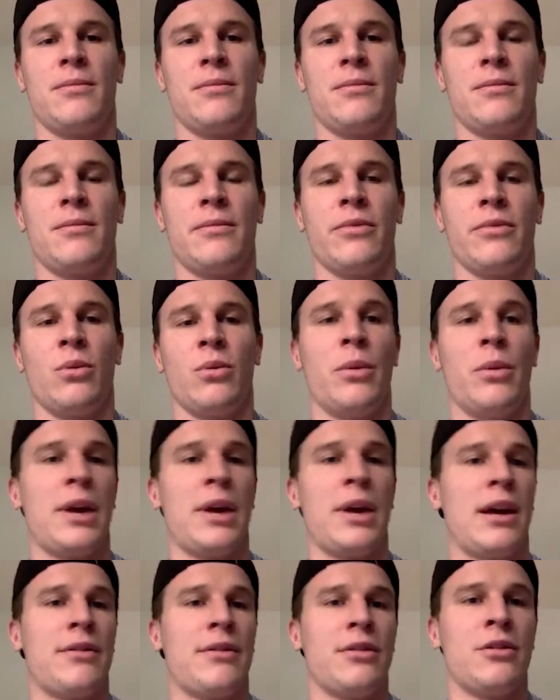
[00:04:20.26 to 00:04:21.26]
for what we
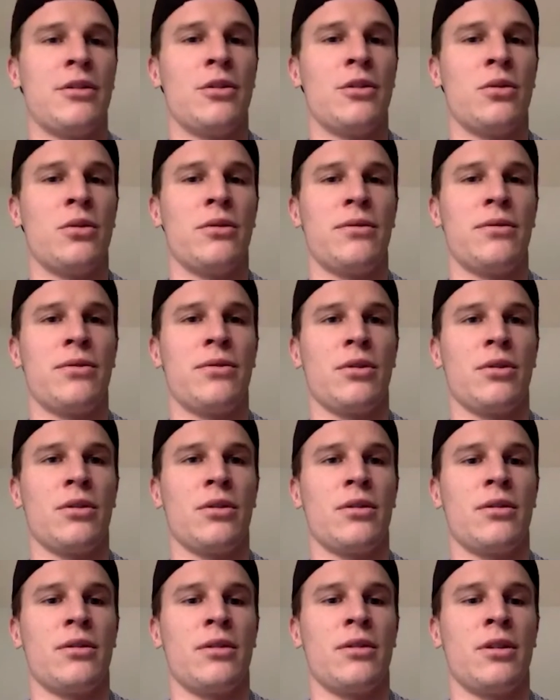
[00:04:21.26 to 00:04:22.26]
have to do and
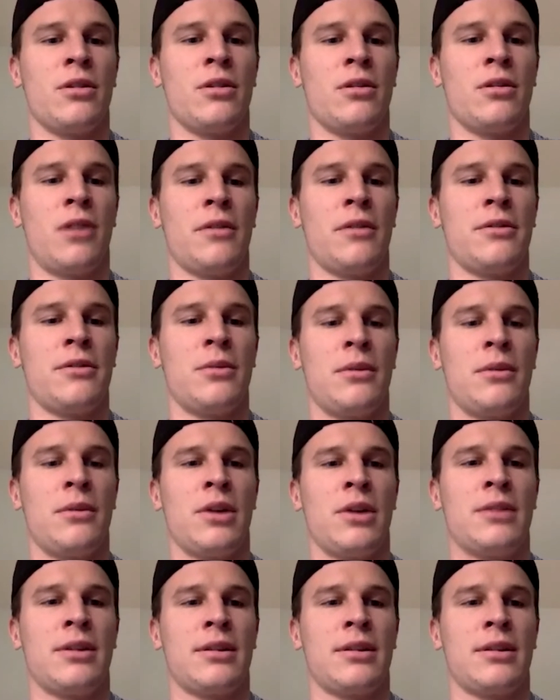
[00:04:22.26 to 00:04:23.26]
for, you know, obviously we have
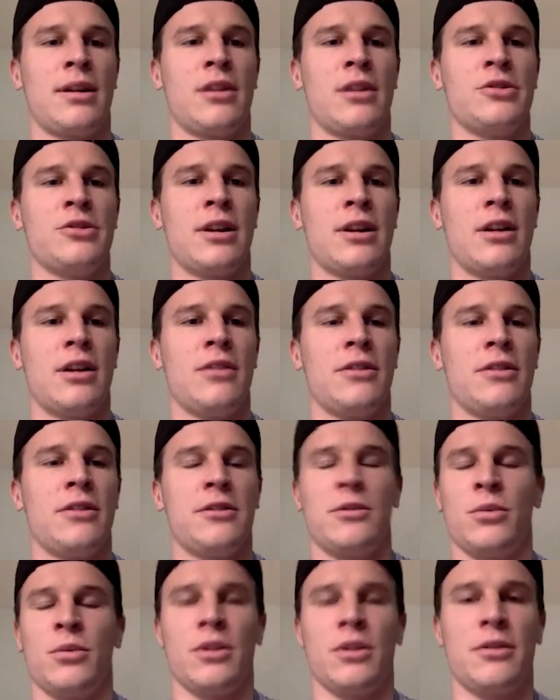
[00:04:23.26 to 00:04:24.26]
great technology now, and this
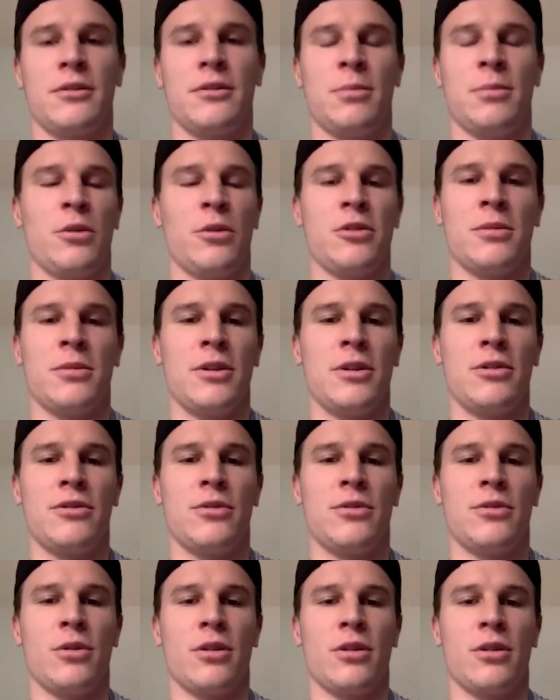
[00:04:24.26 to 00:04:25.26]
is what it's supposed to be used
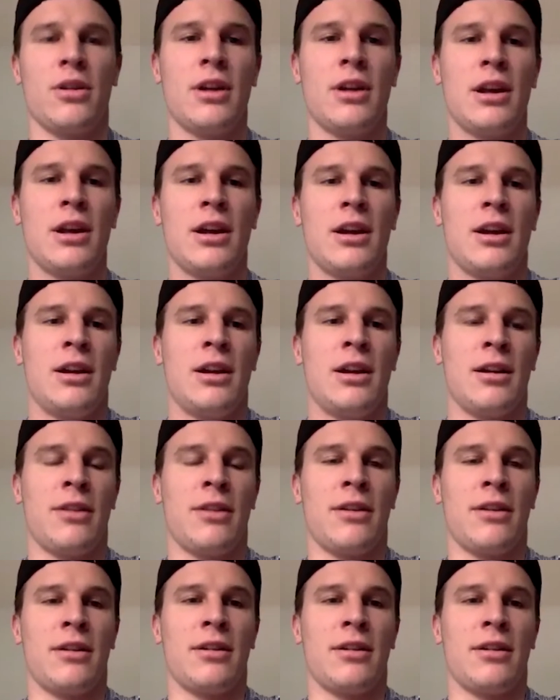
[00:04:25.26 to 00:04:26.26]
for. I
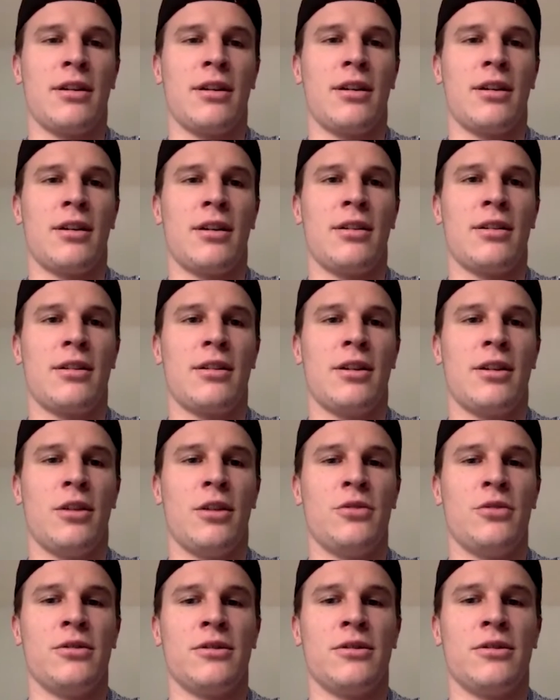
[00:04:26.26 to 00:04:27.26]
think
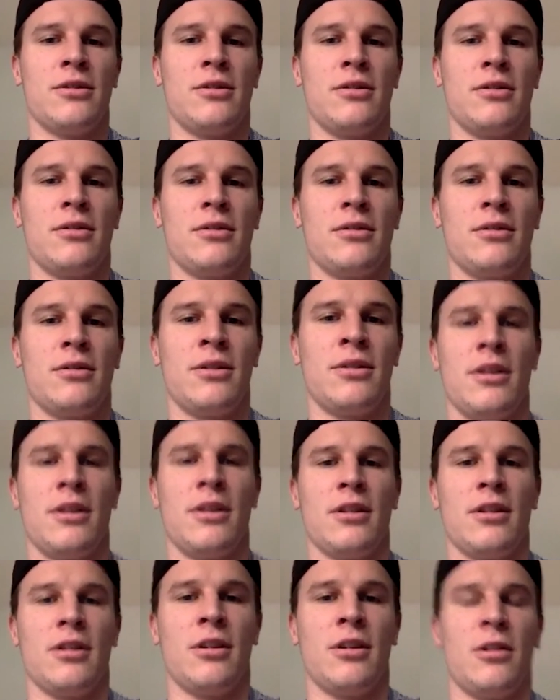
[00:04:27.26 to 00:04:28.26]
coaches and
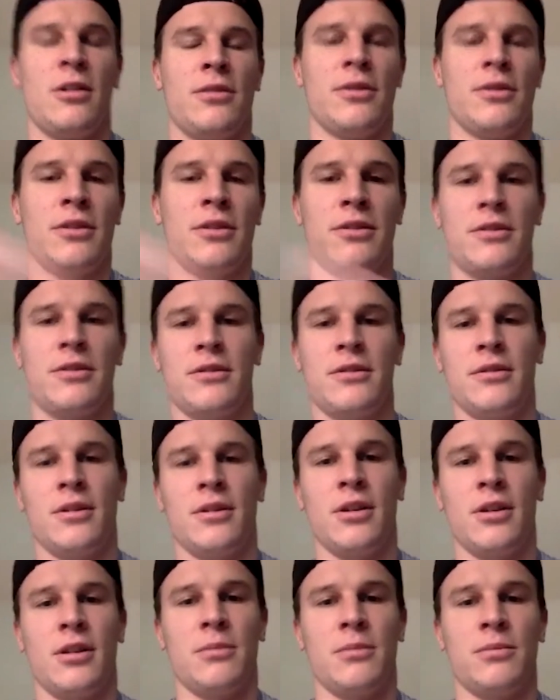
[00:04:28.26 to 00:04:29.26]
all of us
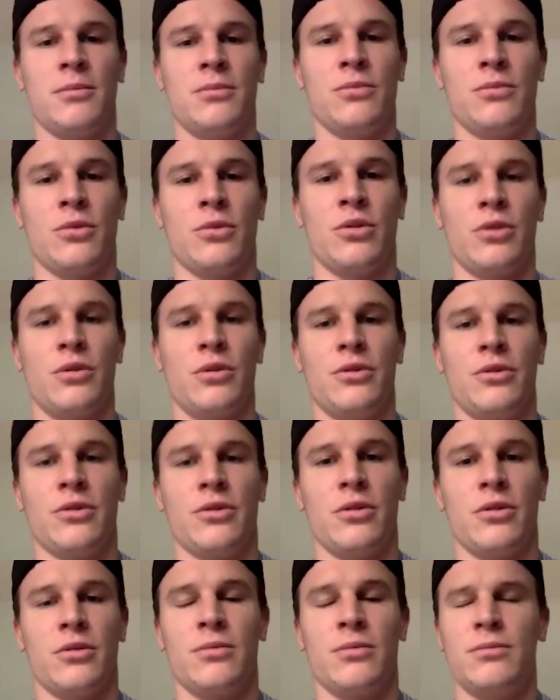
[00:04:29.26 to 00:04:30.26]
recruits
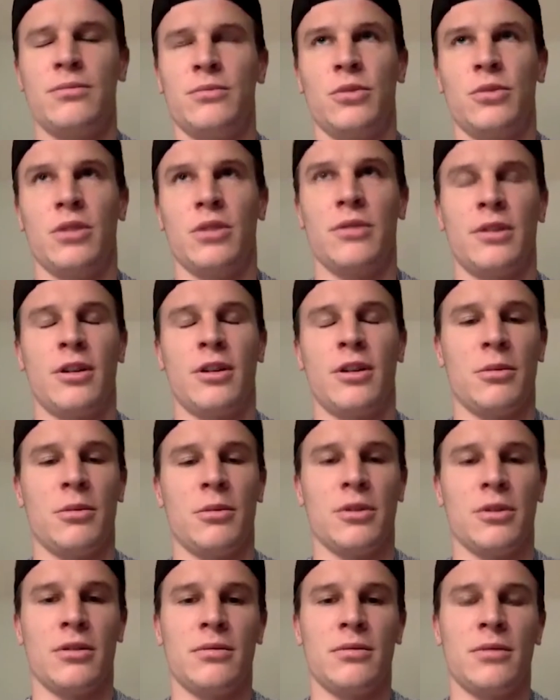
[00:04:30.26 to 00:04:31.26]
or whatever you call
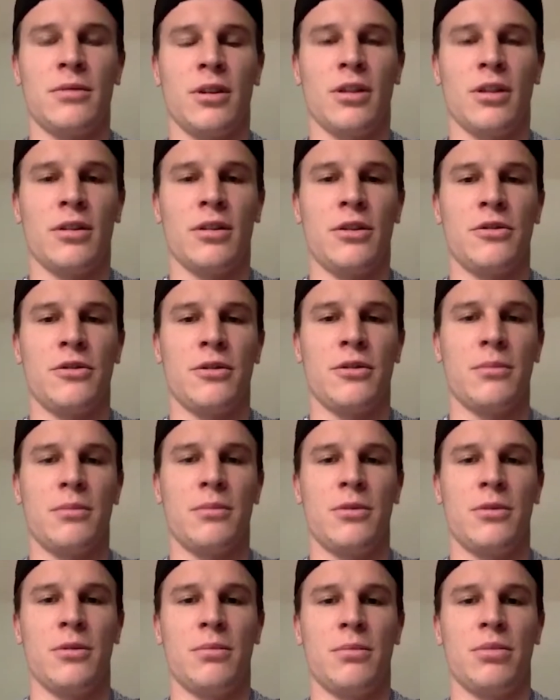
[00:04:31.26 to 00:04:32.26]
them are using it
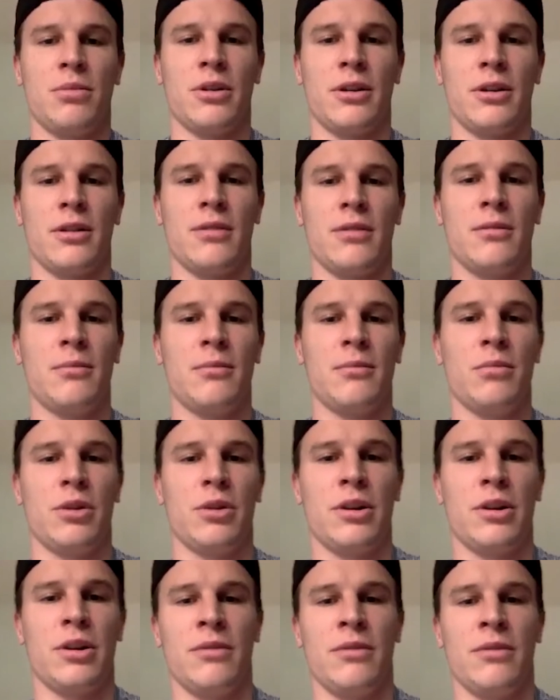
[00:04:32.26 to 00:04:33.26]
to pretty
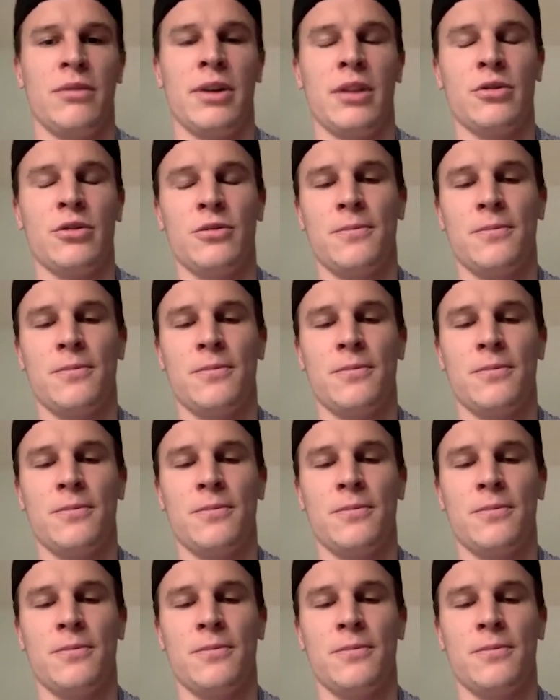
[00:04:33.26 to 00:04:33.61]
good advantage.